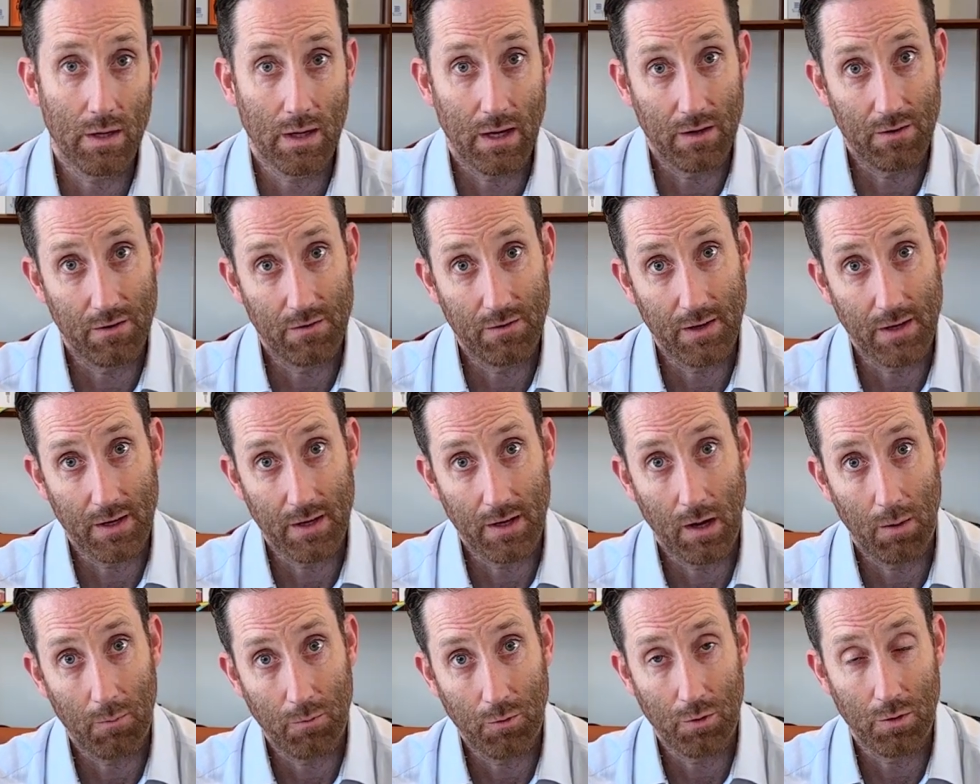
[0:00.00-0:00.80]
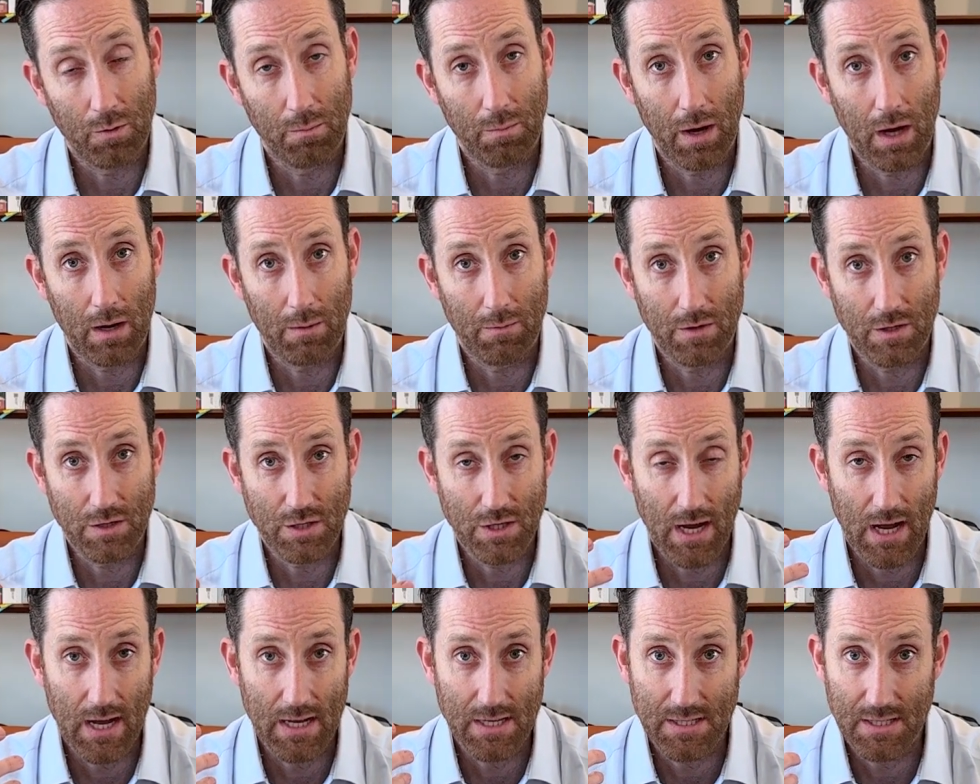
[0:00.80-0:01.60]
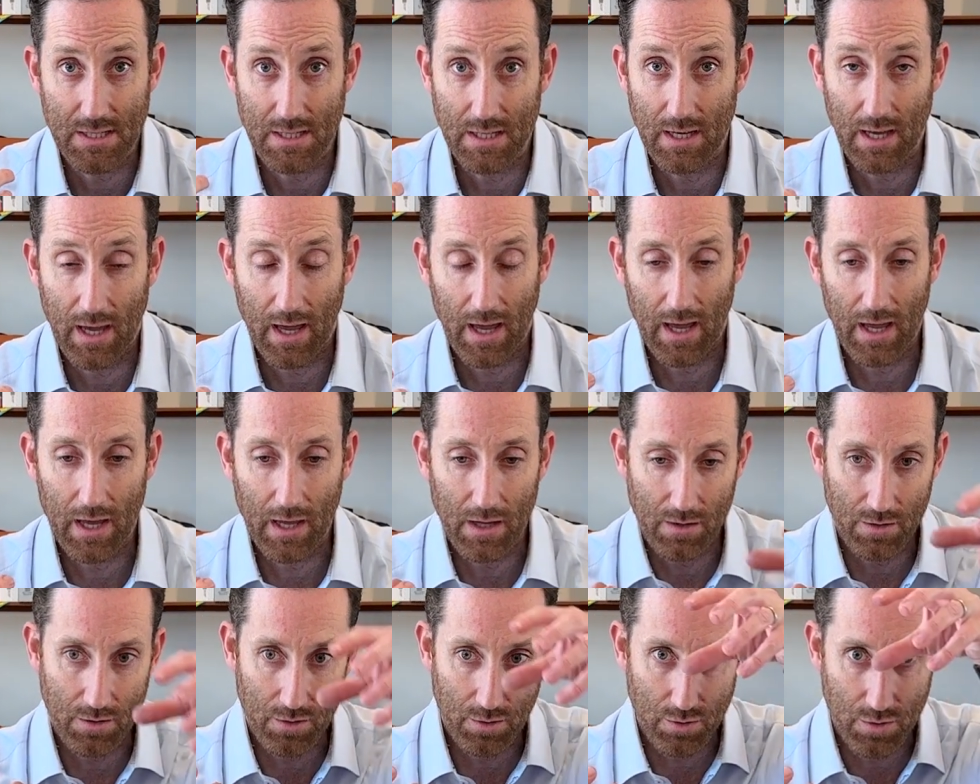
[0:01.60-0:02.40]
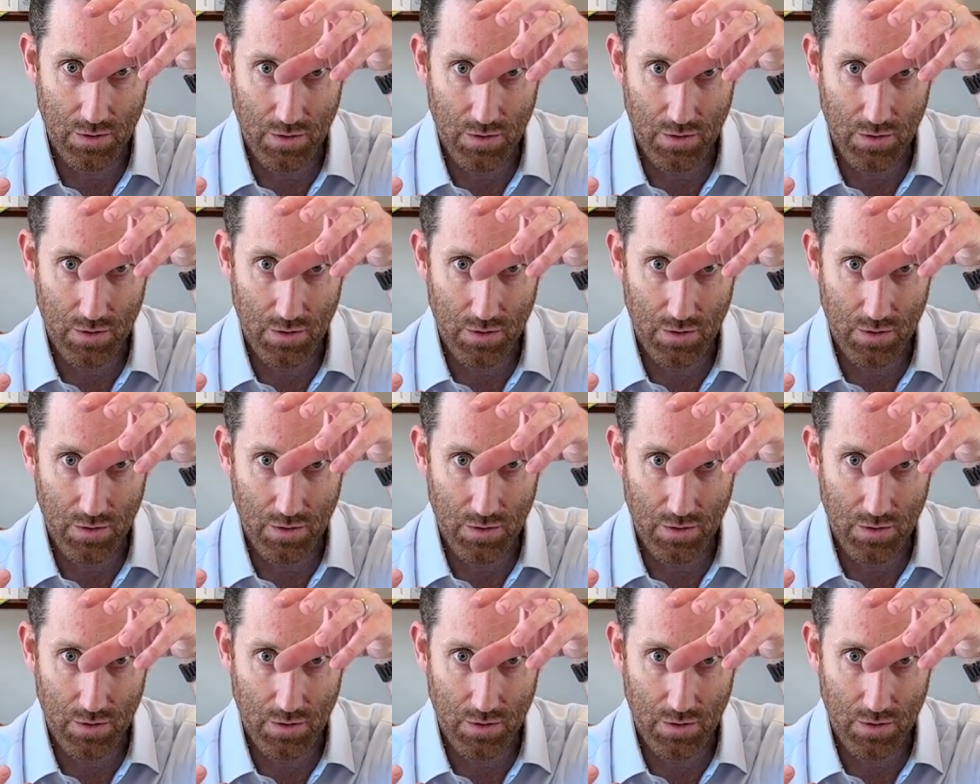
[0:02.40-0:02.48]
you kind of stick it up through the bottom of the chassis, and you